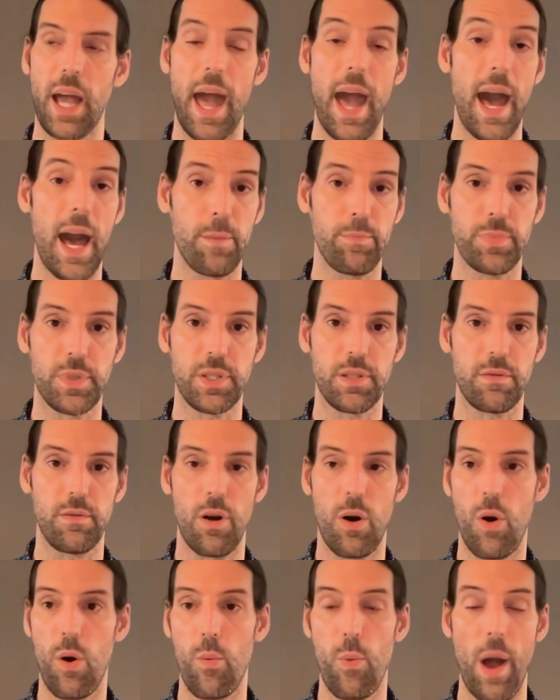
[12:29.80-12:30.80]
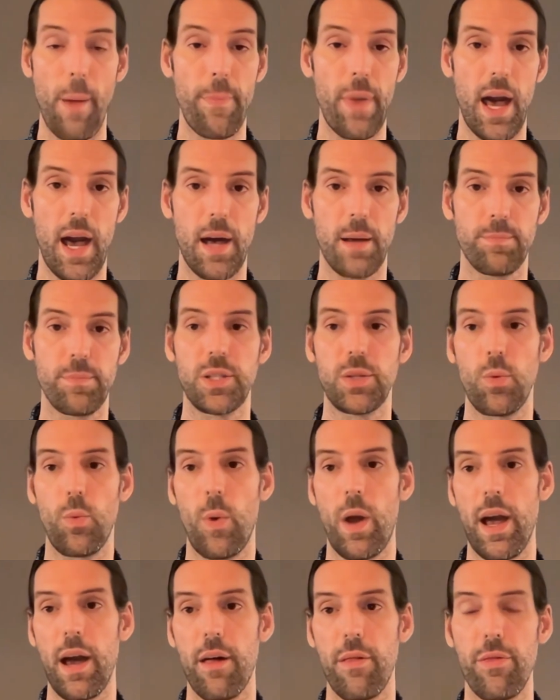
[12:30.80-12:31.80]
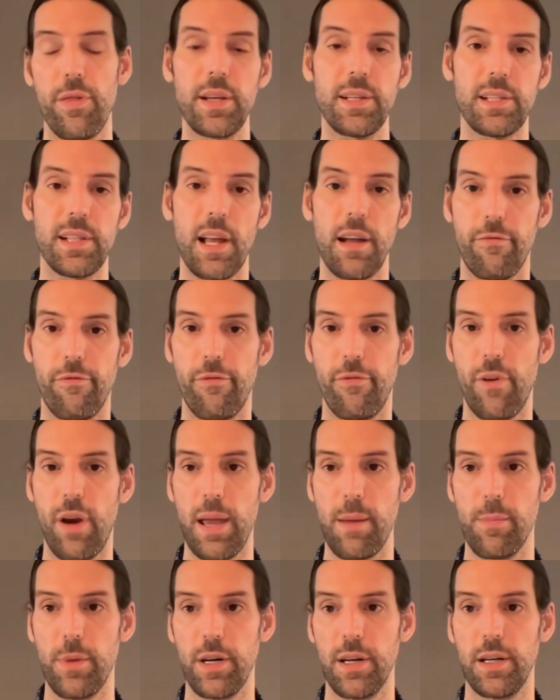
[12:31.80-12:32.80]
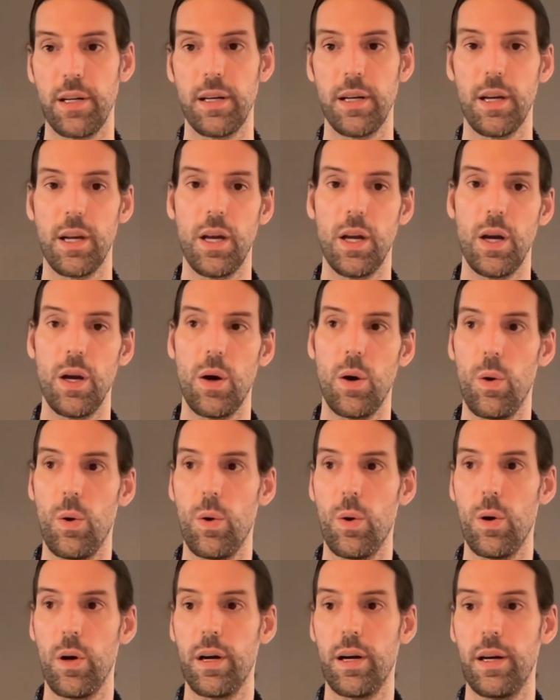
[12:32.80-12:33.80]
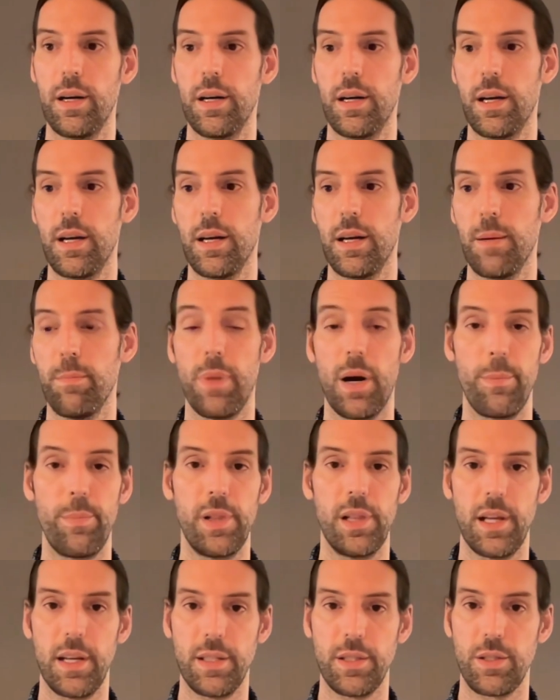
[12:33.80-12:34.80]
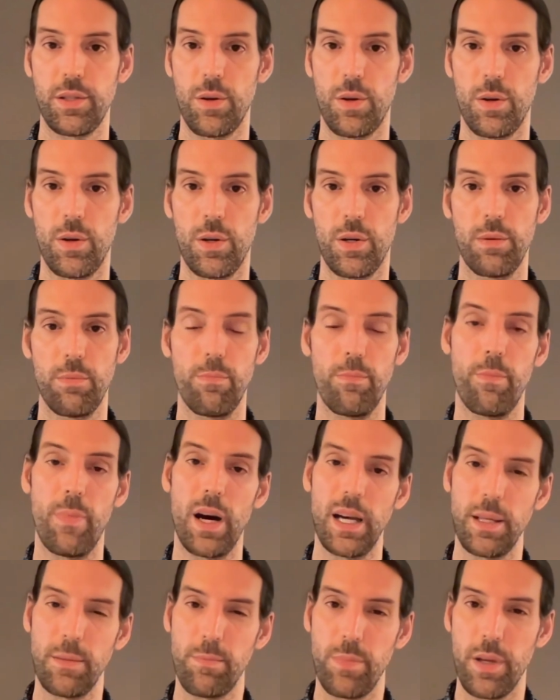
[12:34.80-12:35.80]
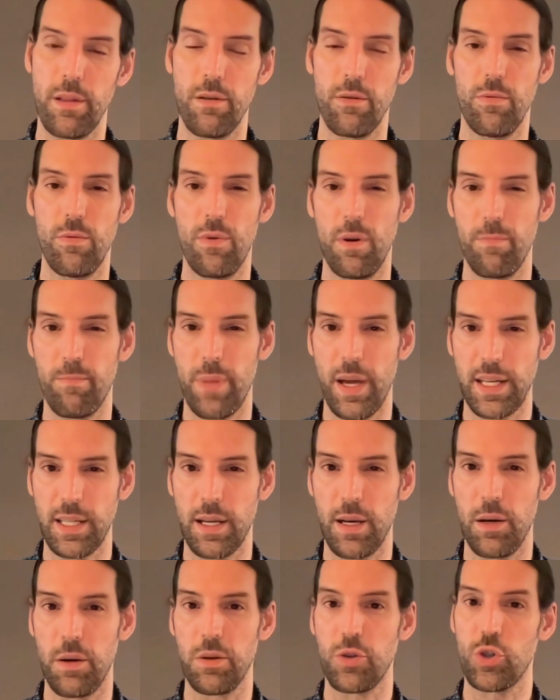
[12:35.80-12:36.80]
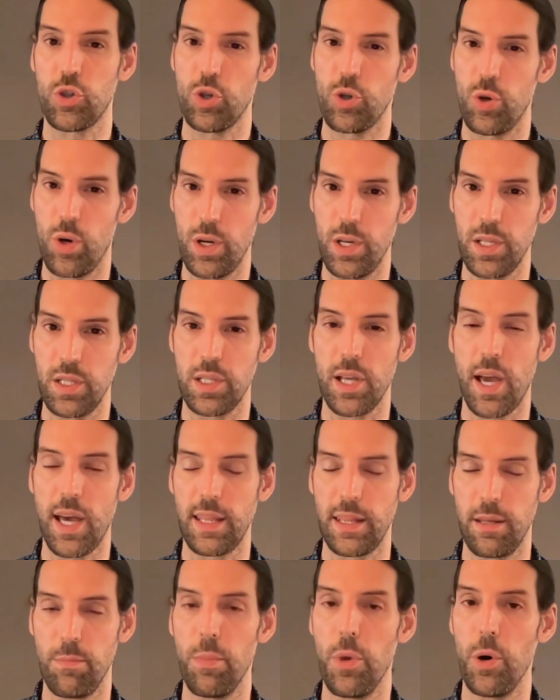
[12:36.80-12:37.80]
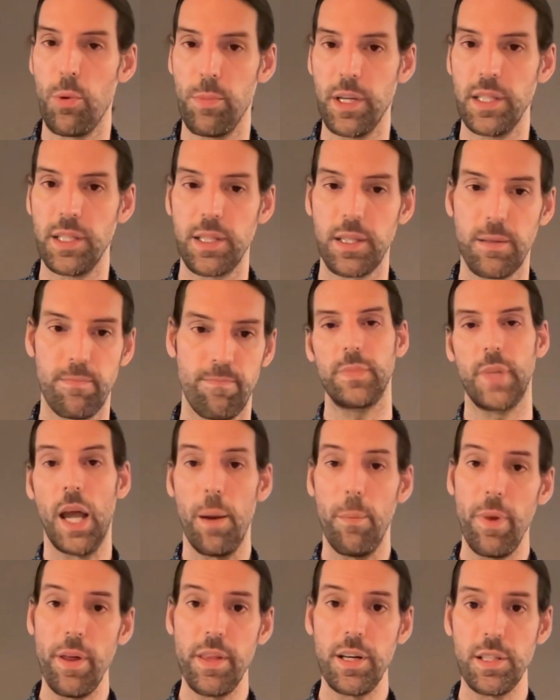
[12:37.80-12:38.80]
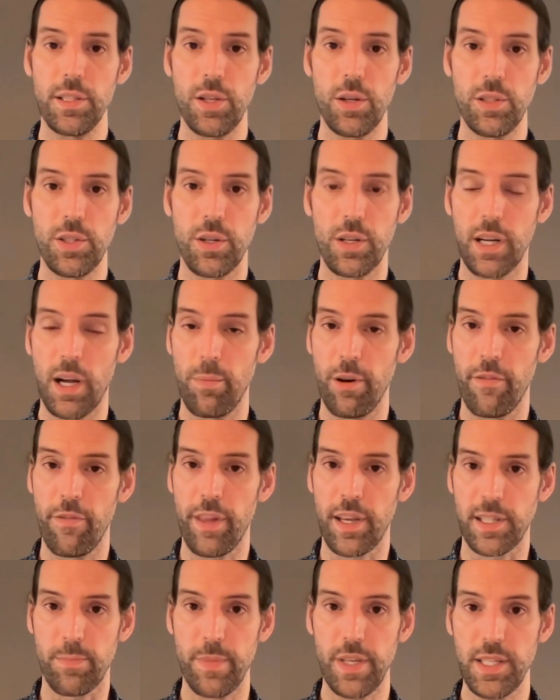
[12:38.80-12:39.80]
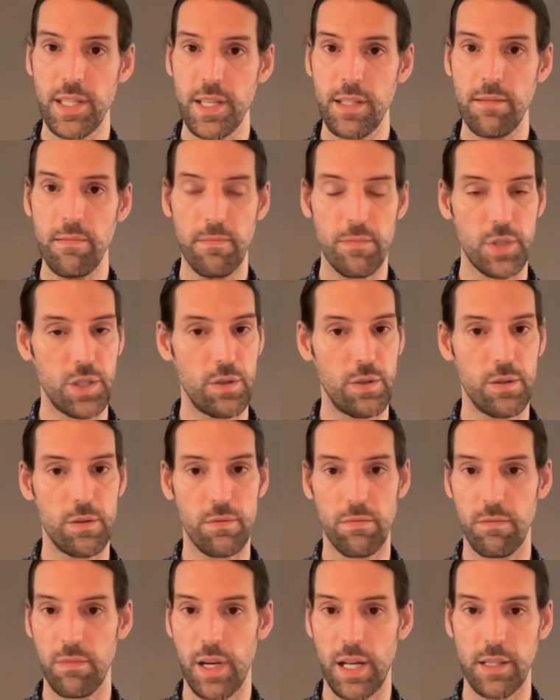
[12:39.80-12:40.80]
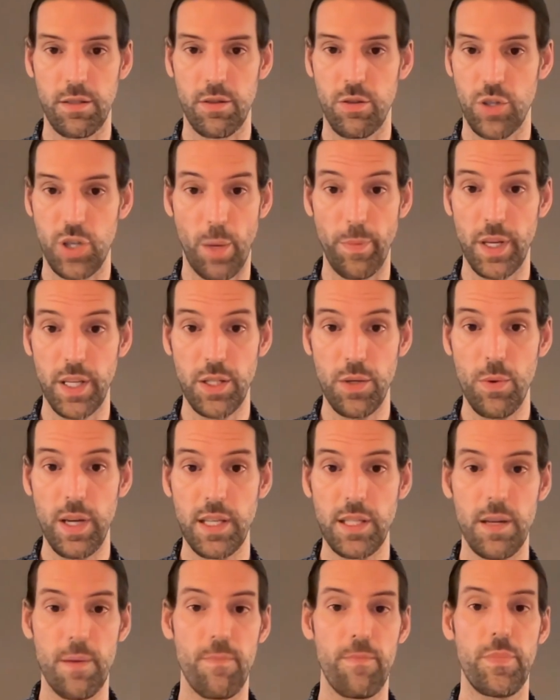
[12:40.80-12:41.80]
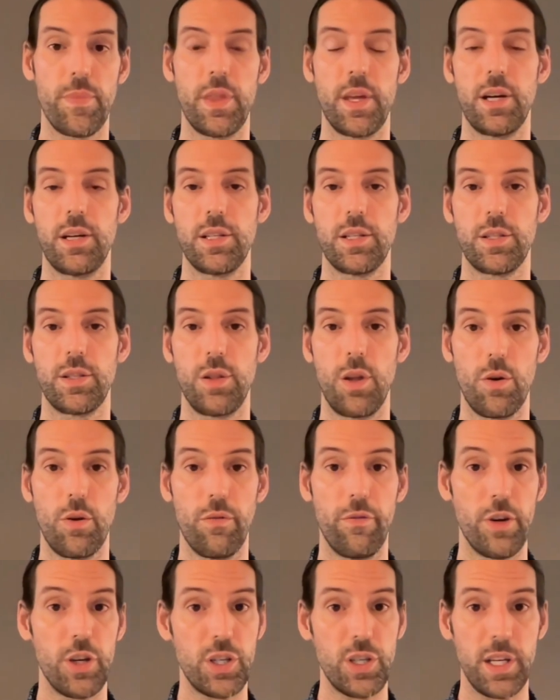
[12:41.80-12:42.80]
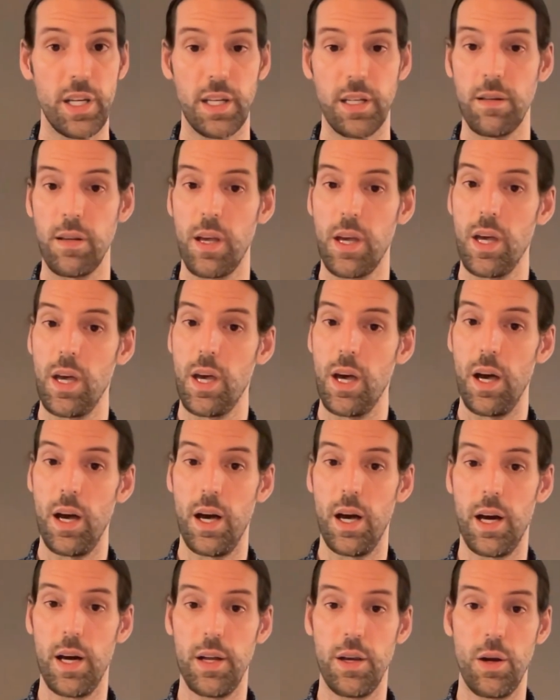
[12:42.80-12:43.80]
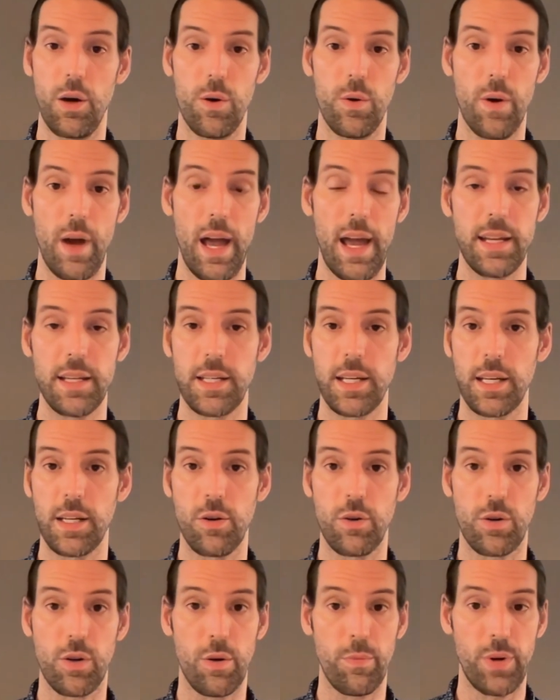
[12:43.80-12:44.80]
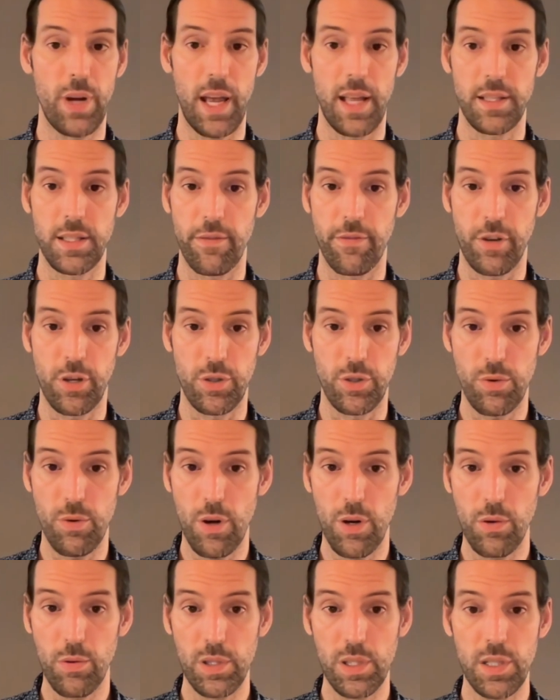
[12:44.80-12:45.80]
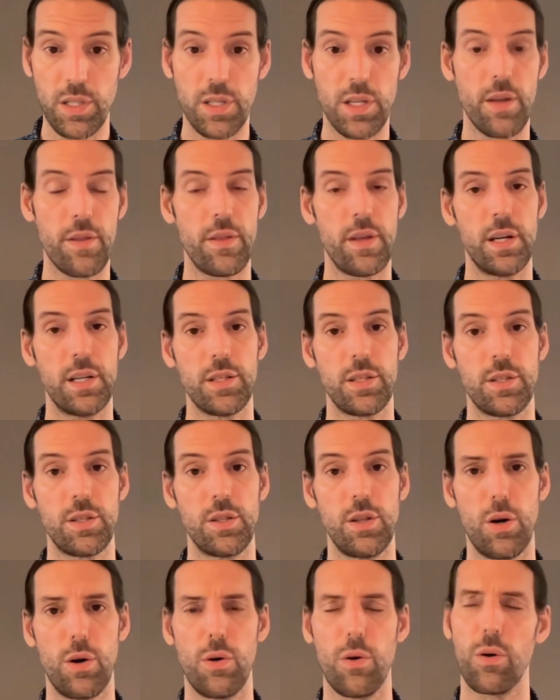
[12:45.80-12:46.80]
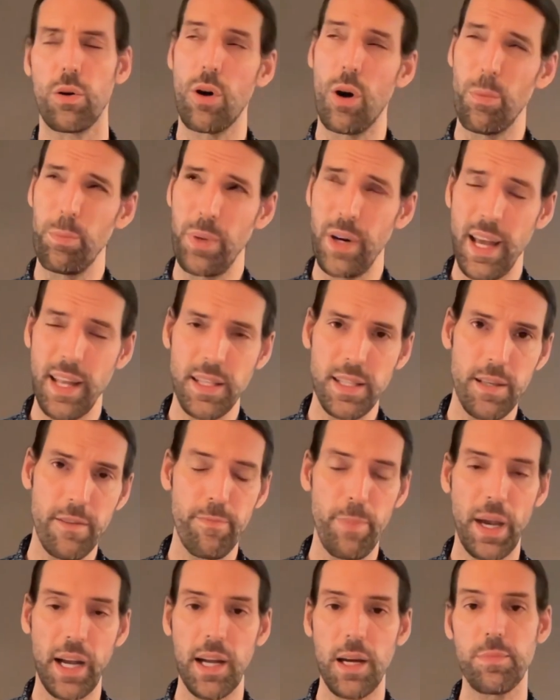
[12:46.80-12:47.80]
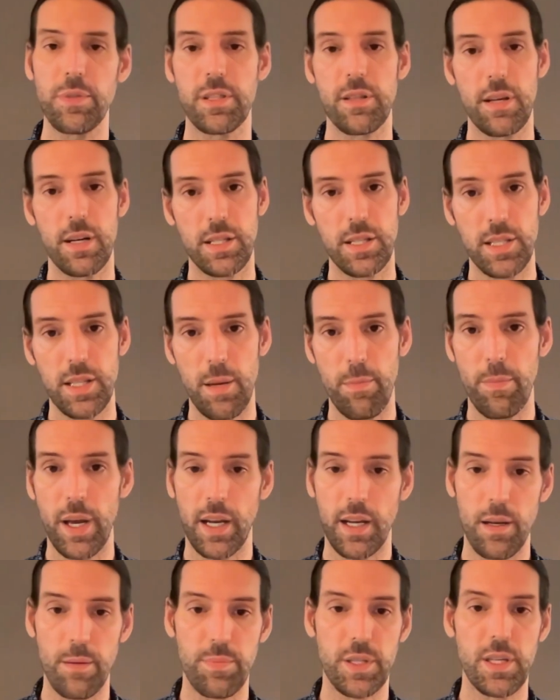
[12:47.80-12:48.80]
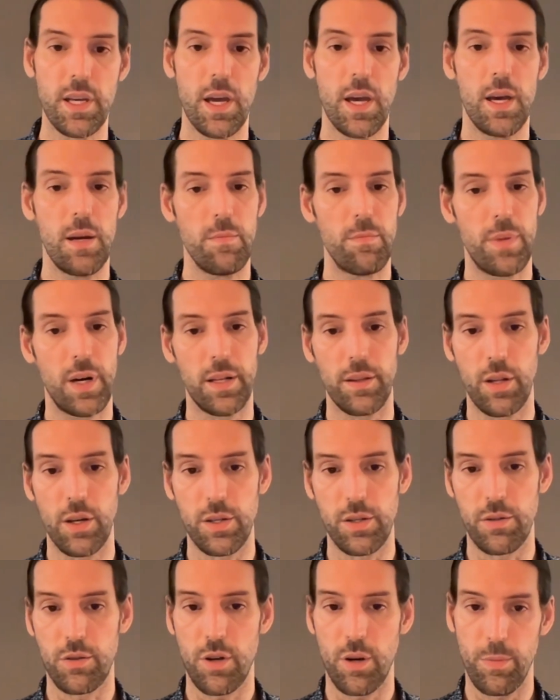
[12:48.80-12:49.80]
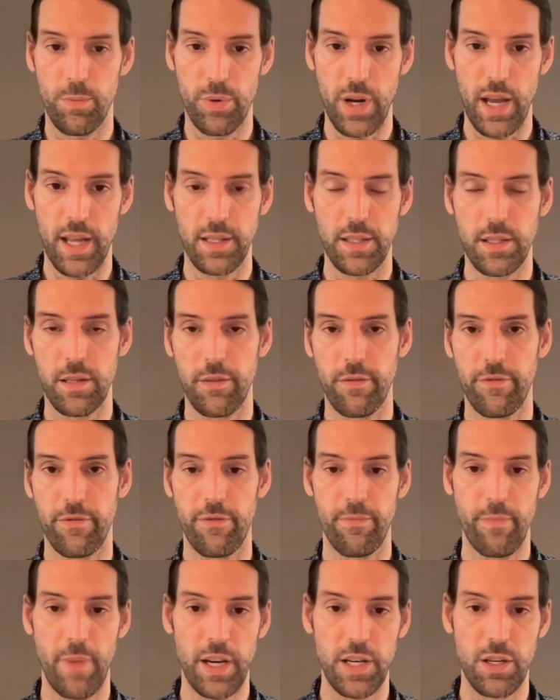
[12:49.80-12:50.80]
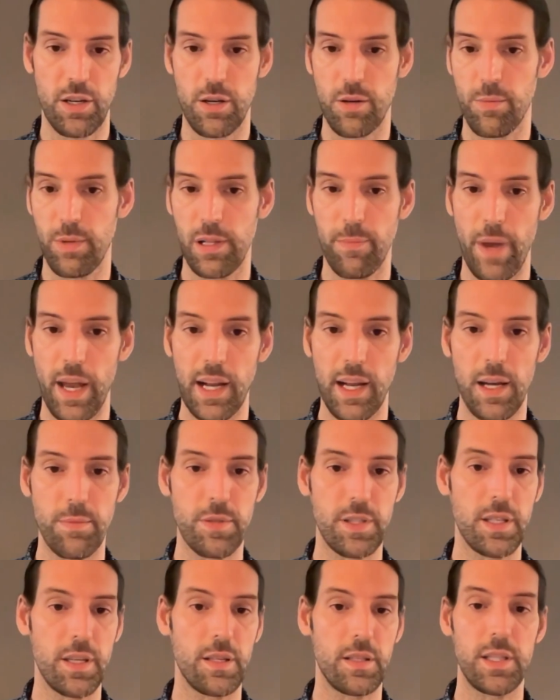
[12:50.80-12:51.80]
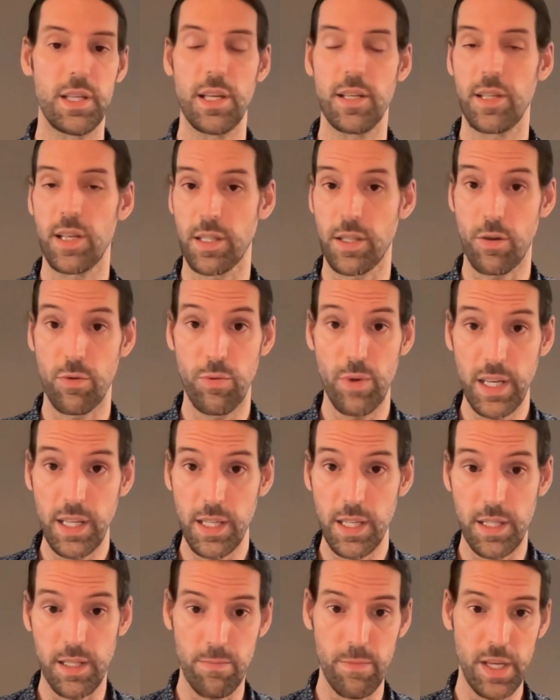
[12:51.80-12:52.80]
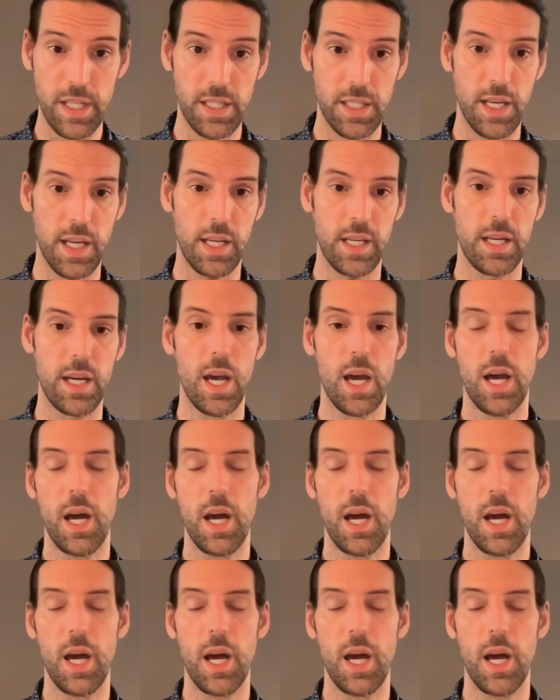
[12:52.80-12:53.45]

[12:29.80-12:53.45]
apps or web apps, where things like Framer or Bubble and so on might be the better choice at the moment. But there is also a couple of things missing, so let's jump into it. There is no versioning, no editing, no comprehensive controls. There's no comprehensive backups. There's some backups, but not comprehensive manageable backups. CSS grid is missing.